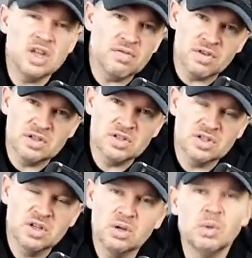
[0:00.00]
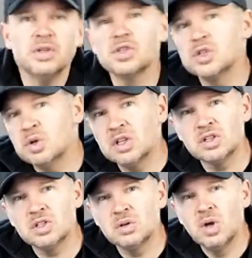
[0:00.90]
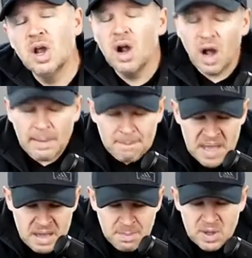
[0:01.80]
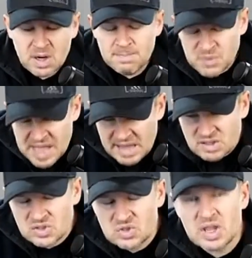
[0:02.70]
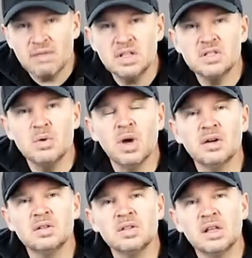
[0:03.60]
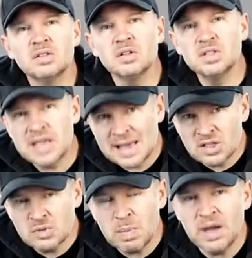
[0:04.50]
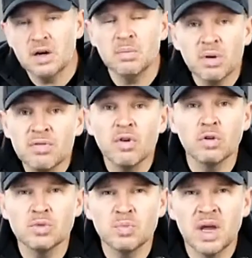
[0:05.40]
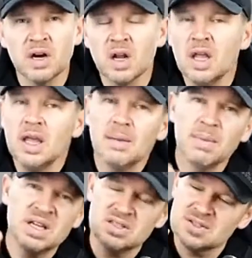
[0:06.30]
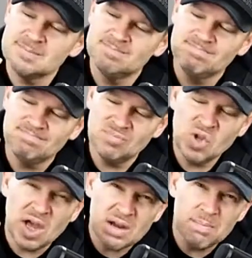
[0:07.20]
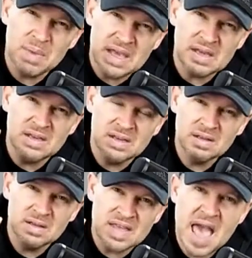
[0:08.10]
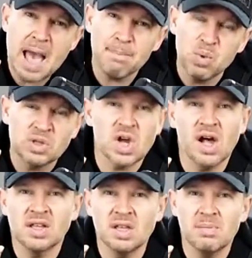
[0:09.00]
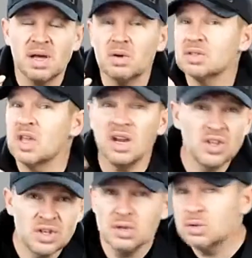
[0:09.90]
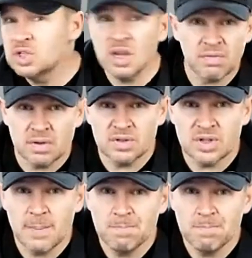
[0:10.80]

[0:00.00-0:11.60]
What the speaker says: difference when you're shooting the two. On paper, yes, the 7200 sensor tests better and performs better, but it's not a big gap we're talking about. It's not a huge difference.